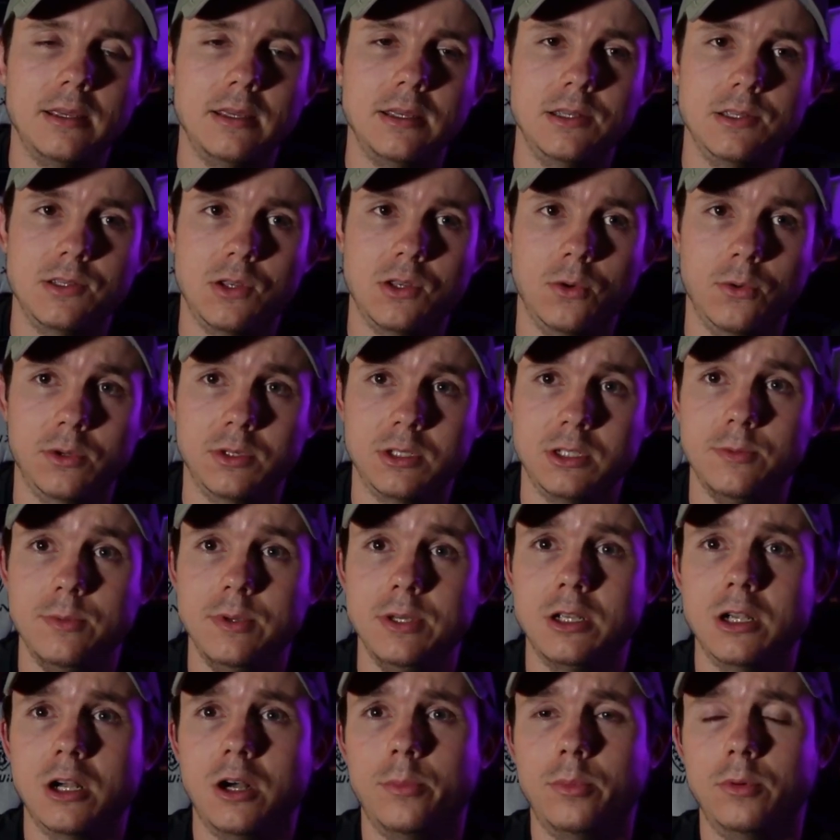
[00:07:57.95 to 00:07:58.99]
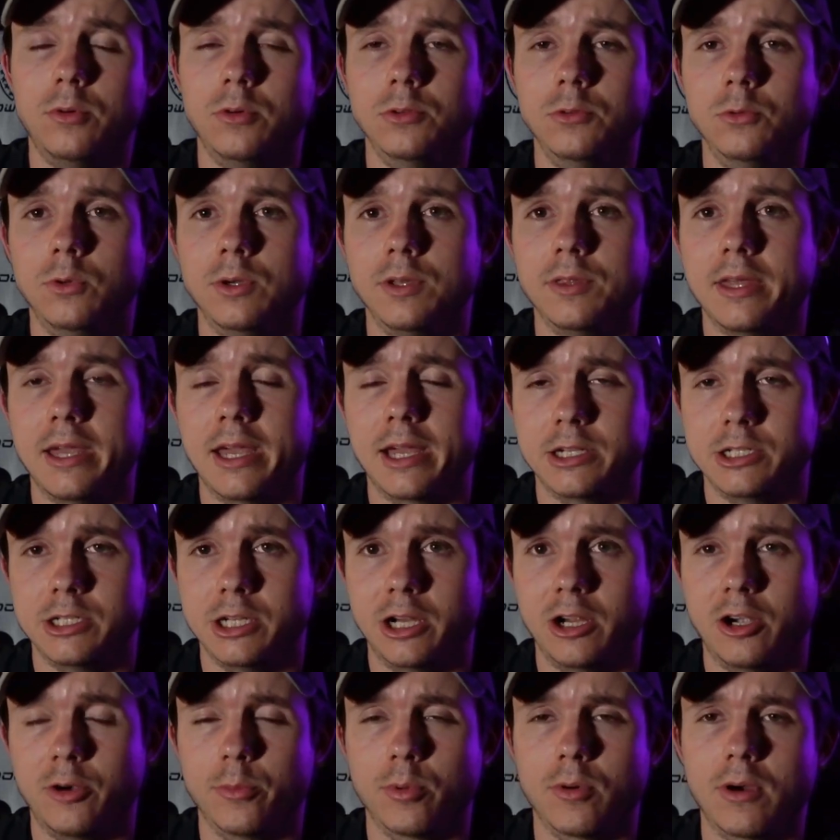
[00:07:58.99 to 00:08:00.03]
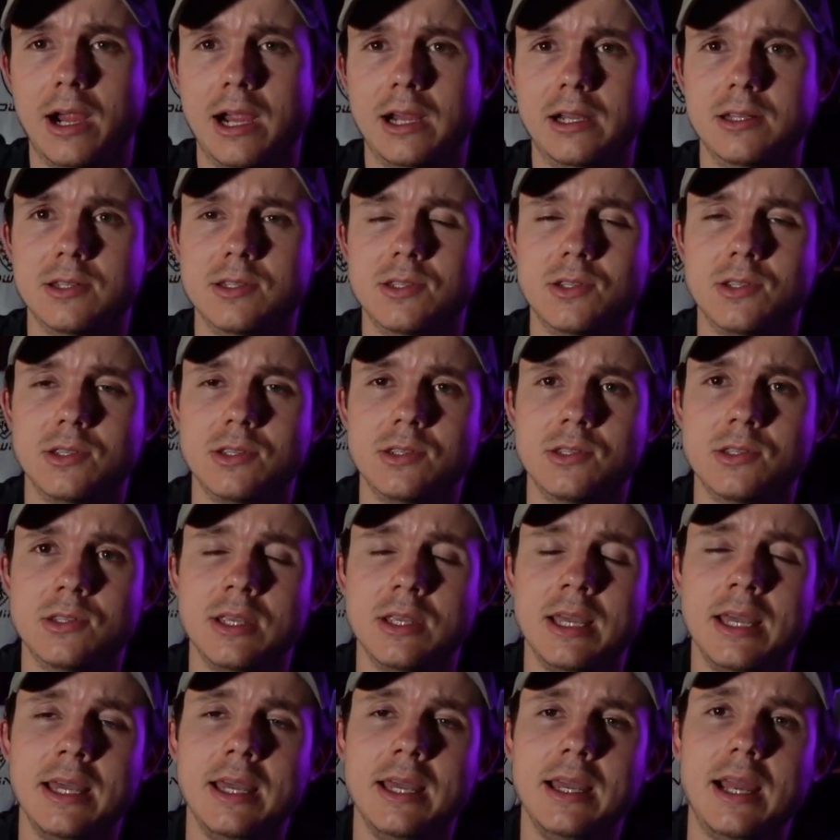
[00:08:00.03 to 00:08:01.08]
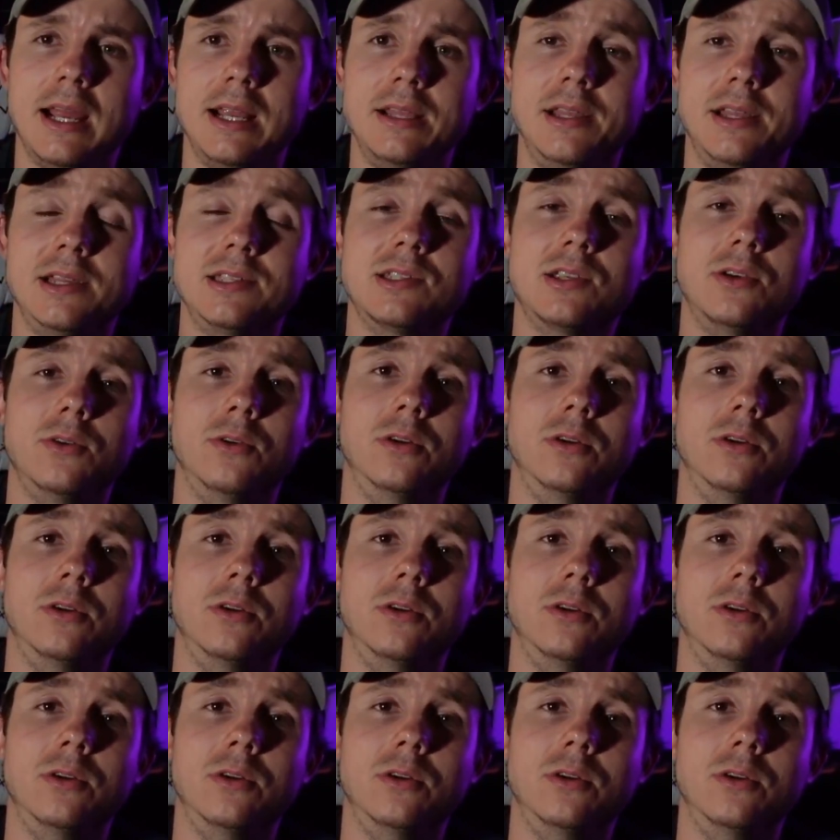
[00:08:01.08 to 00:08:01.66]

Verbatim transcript: is going to be coupled with agile practices, and that's going to